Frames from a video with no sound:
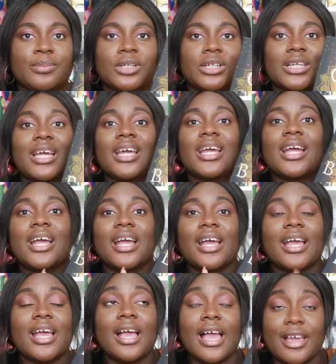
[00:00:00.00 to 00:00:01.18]
book
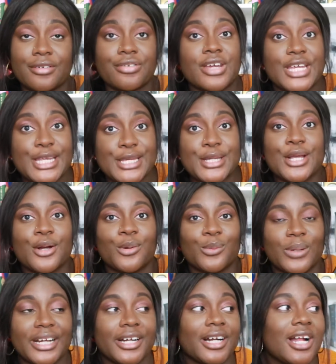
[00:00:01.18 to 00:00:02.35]

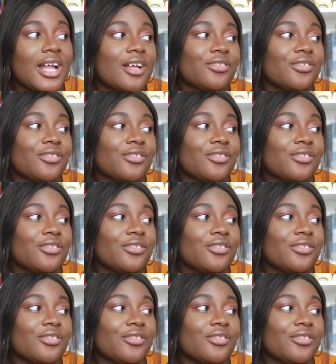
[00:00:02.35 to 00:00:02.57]
everywhere.